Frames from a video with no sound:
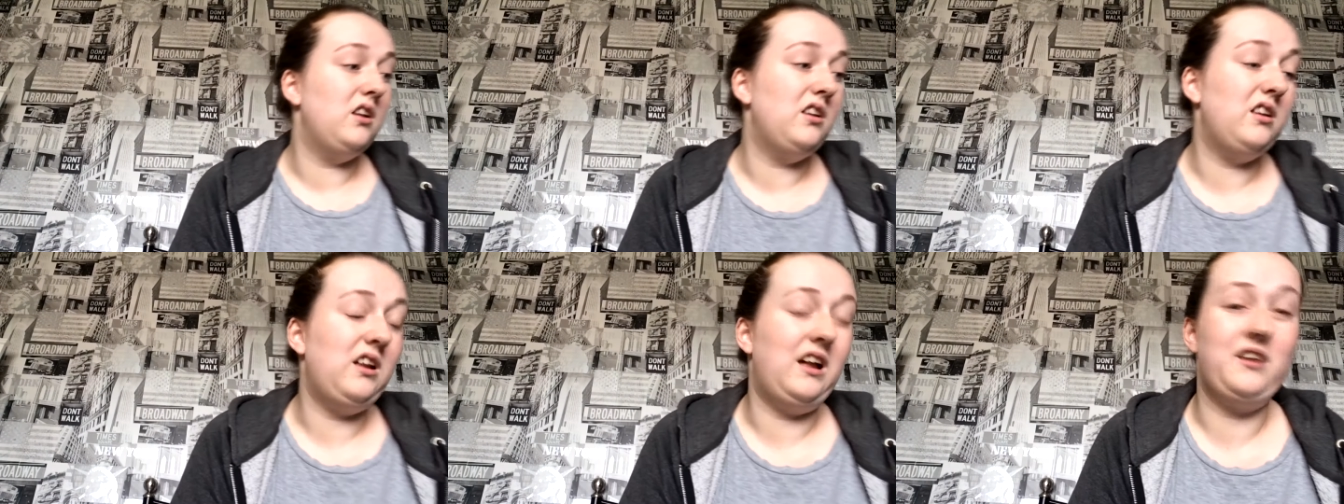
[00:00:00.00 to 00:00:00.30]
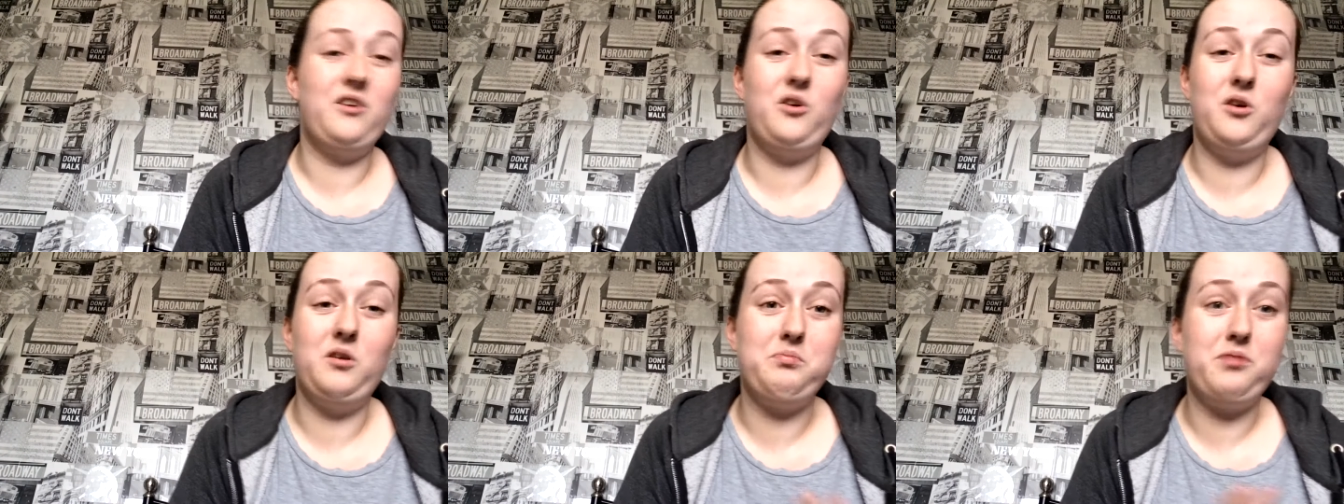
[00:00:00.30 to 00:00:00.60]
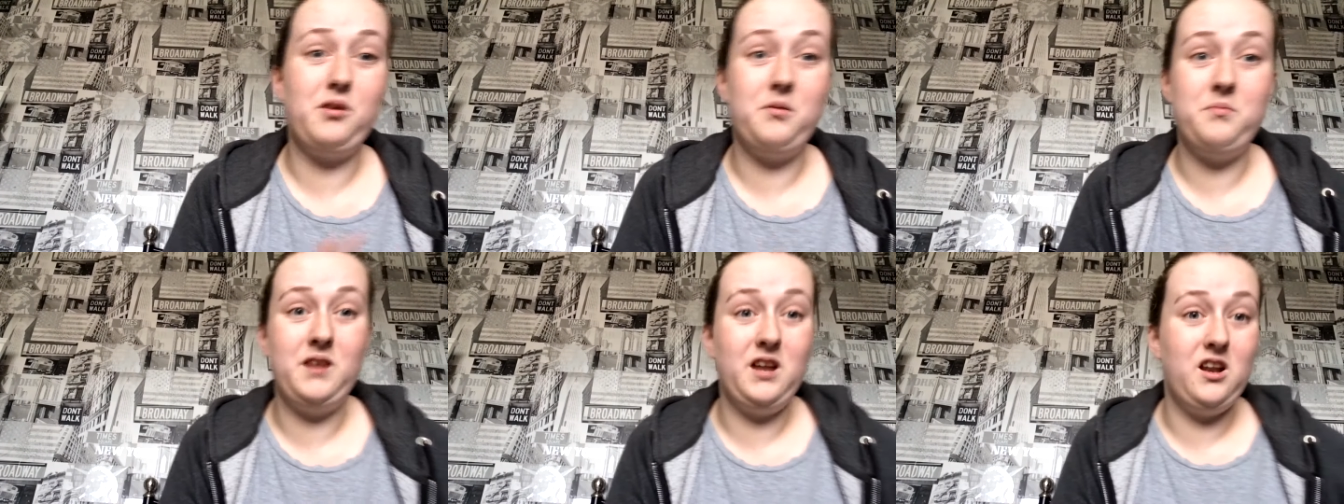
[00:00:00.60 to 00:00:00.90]
I know
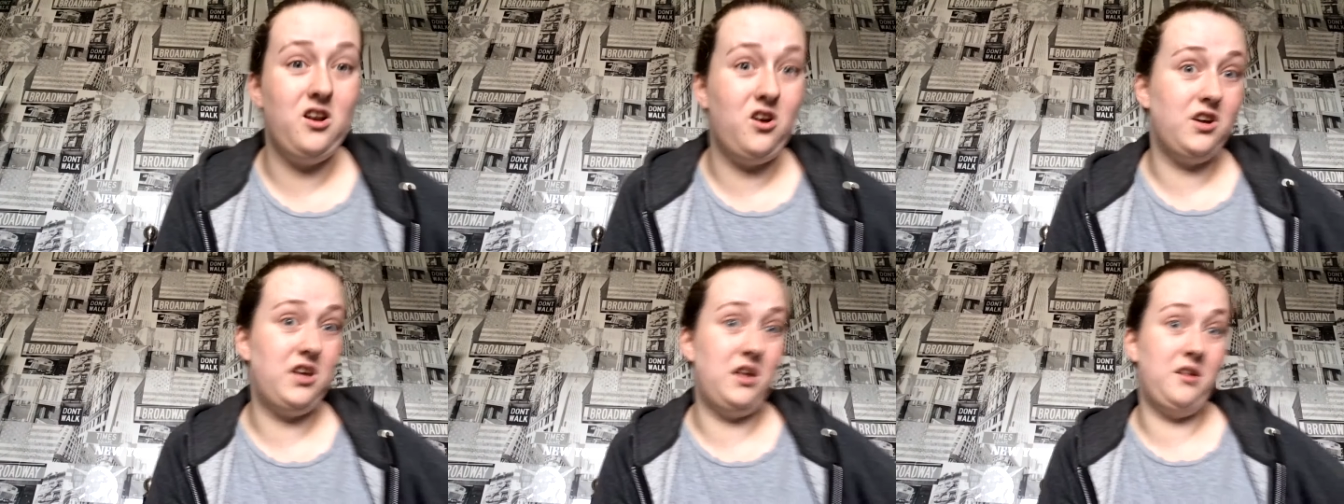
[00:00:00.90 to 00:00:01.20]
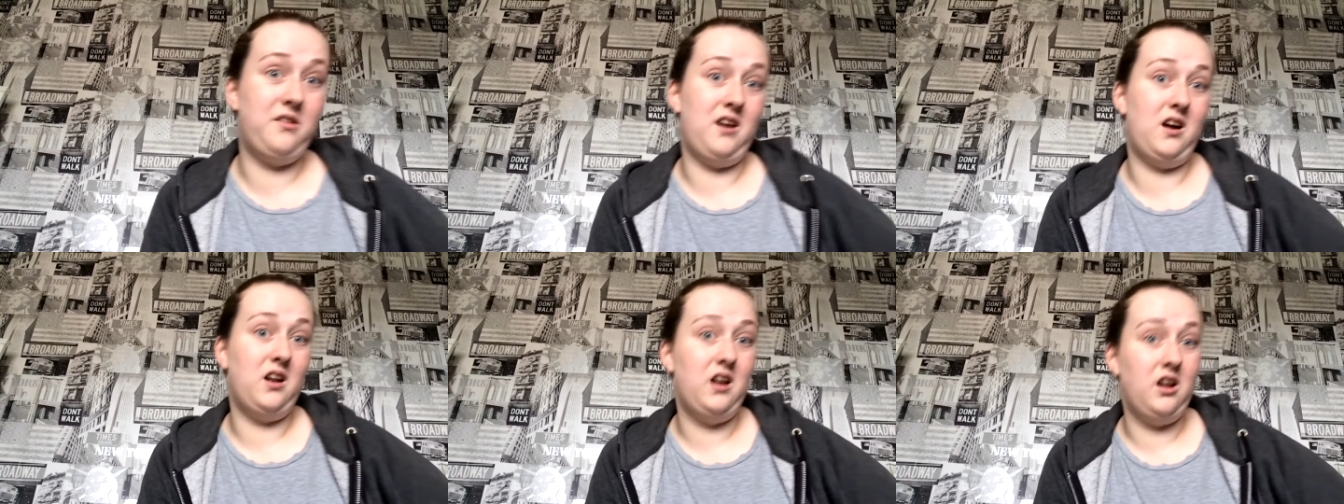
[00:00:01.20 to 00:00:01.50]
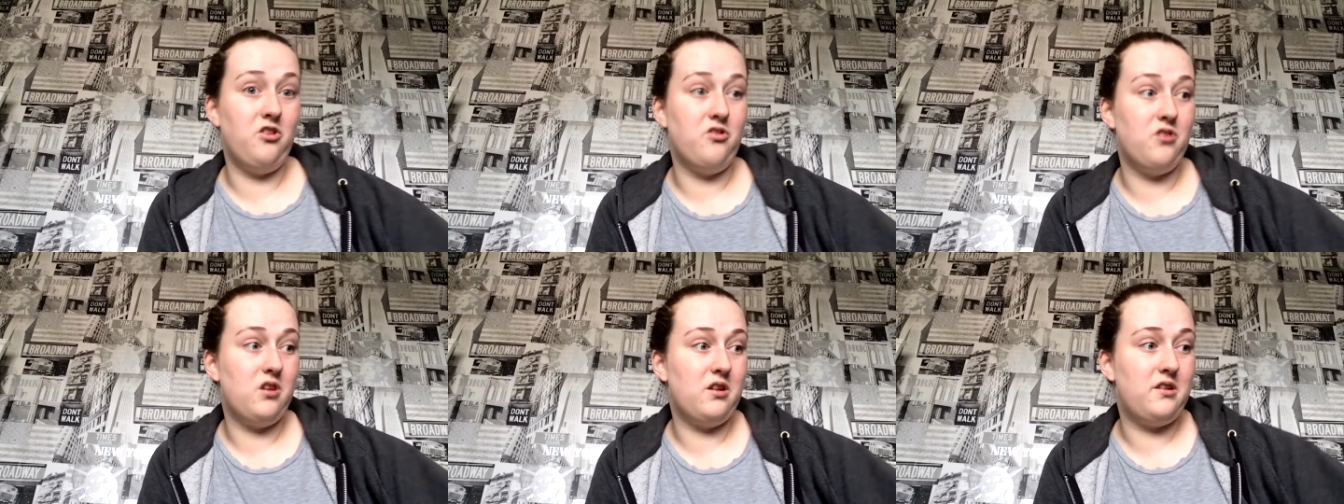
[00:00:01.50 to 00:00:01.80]
probably a lot of you aren't
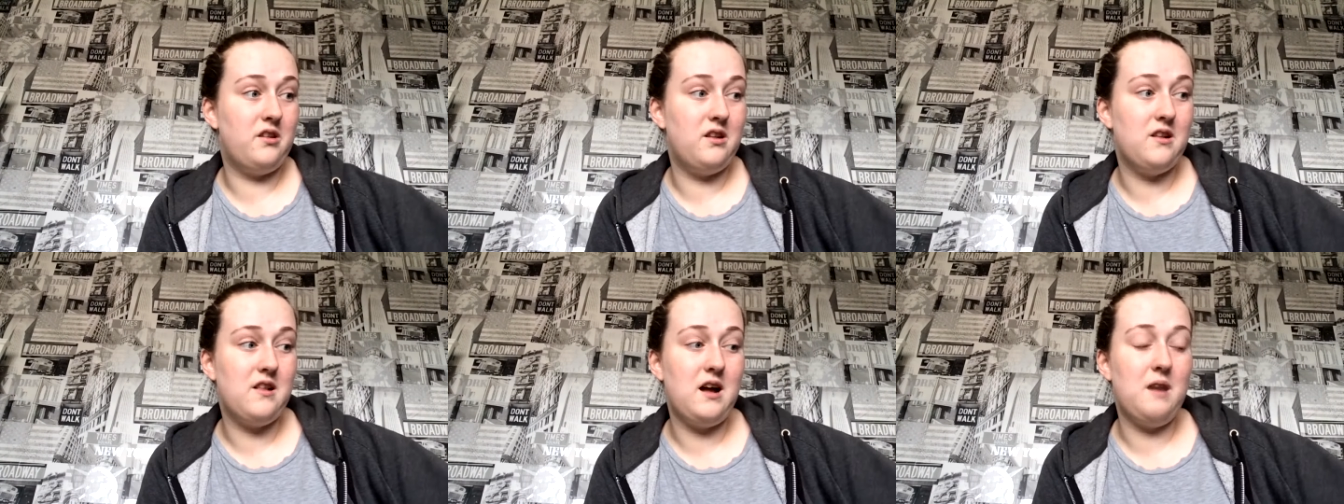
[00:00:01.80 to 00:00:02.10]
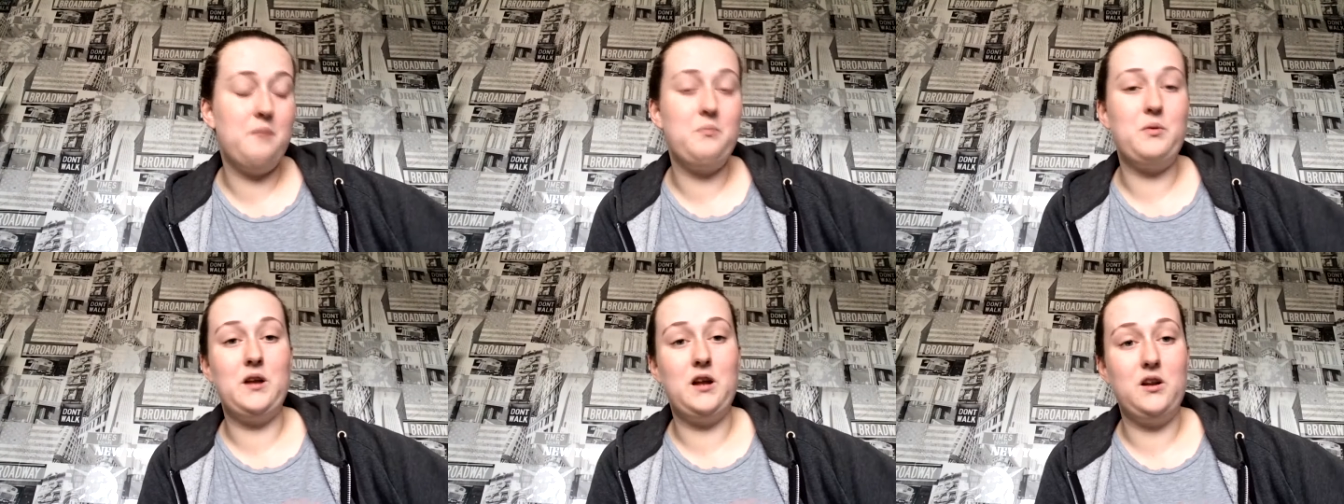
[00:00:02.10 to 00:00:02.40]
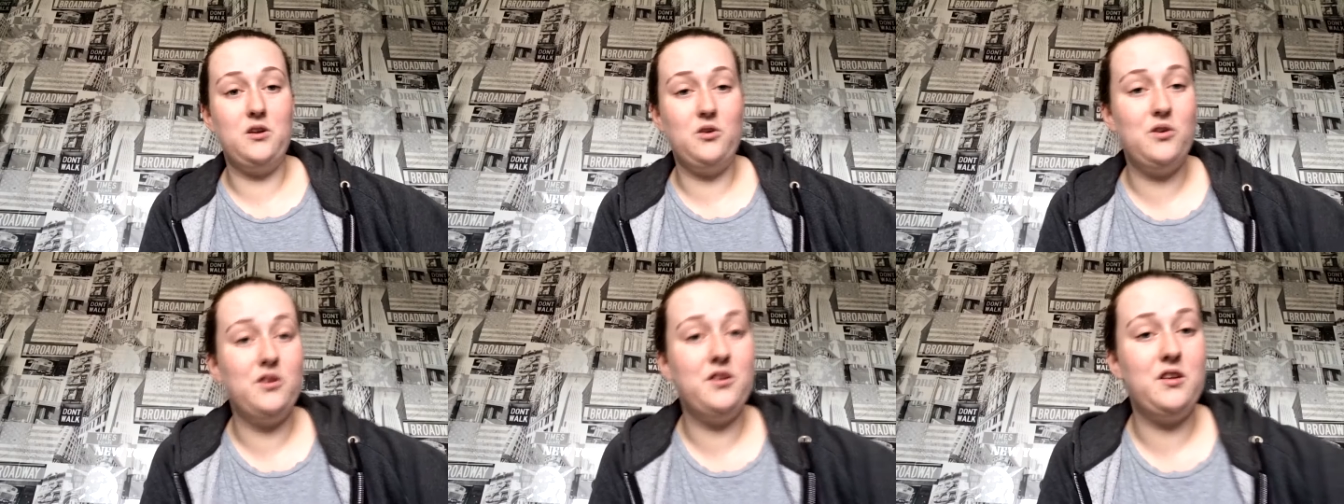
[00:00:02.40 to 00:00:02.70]
interested in that, but I
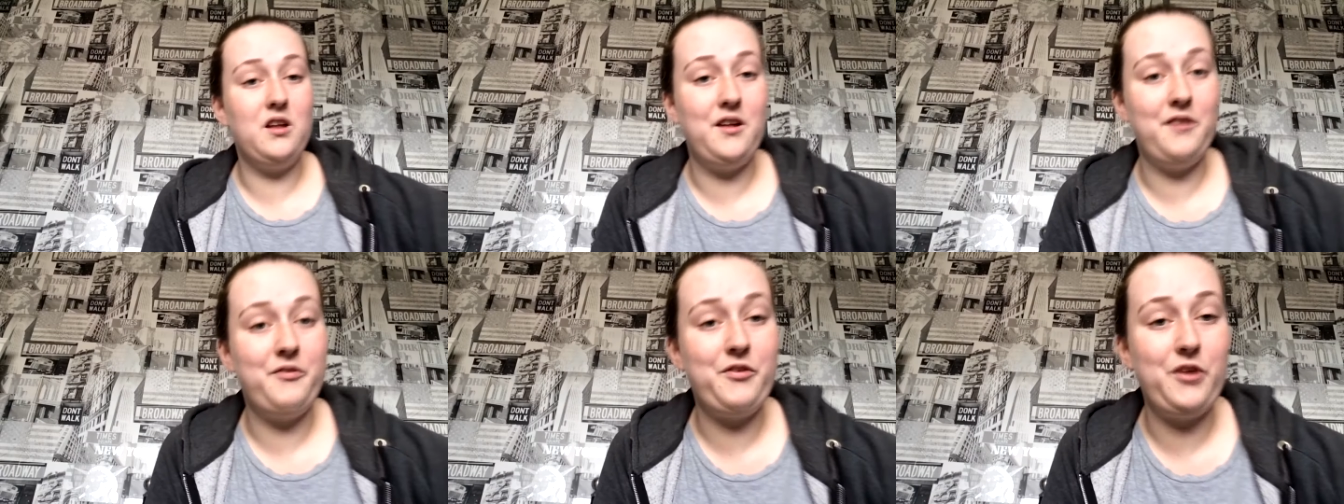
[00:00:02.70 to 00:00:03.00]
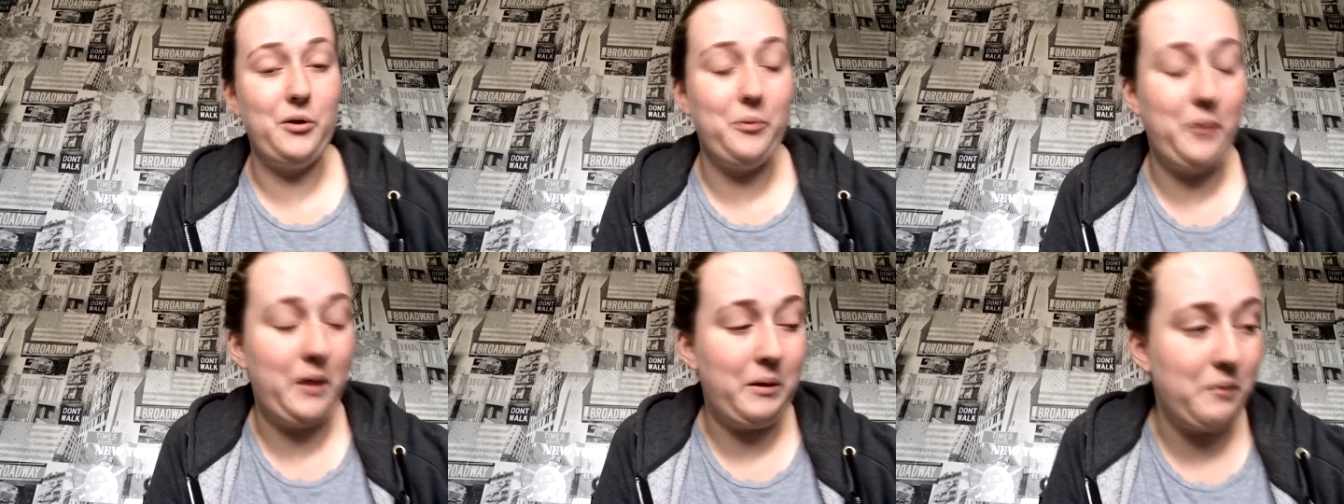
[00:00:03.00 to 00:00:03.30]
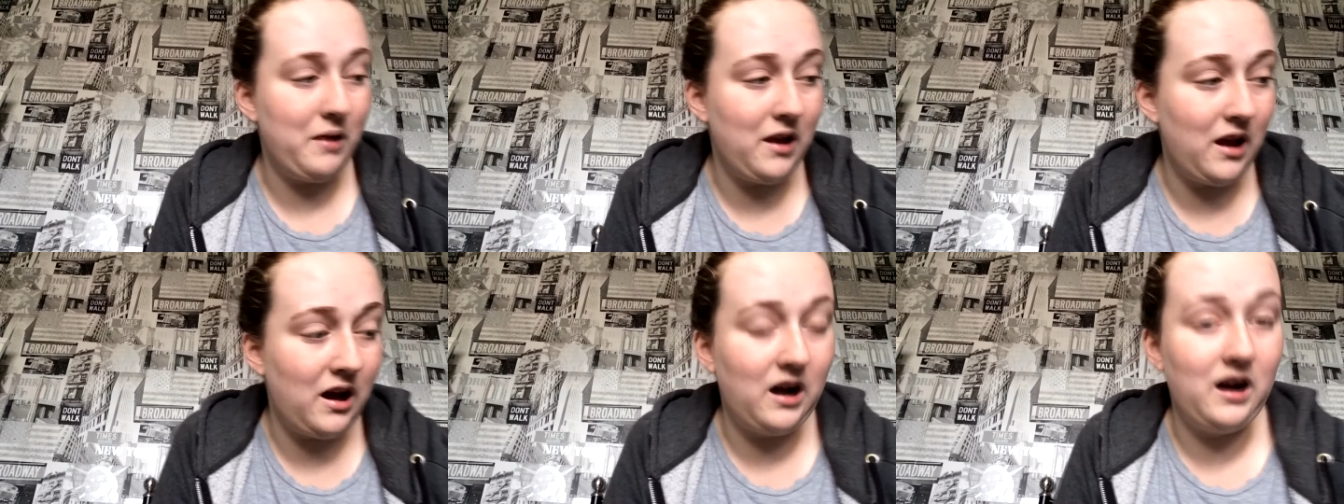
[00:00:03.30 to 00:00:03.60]
know a few
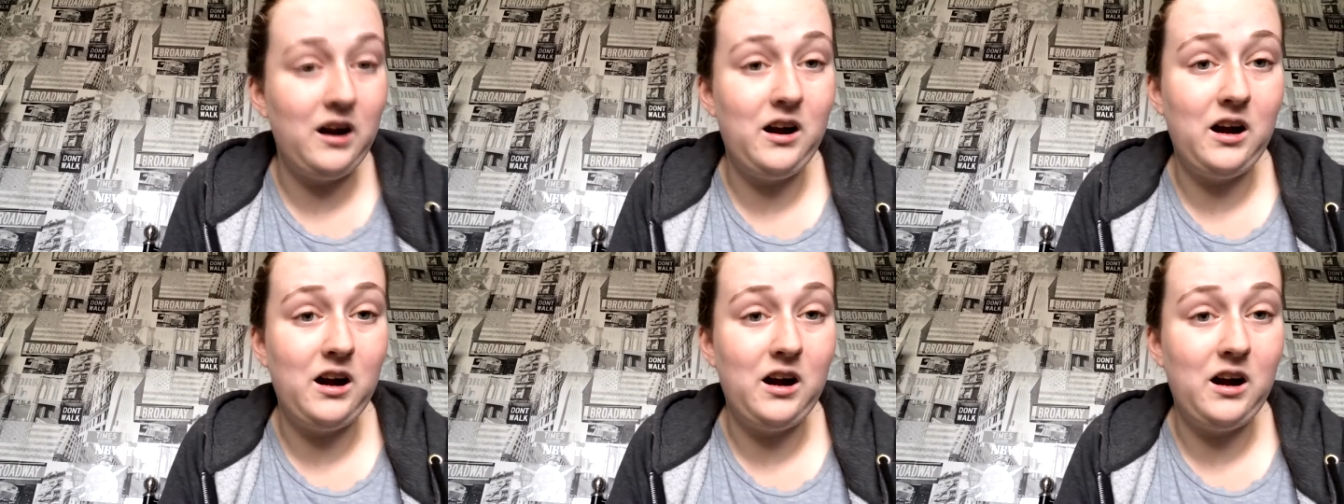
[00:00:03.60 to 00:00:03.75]
people are.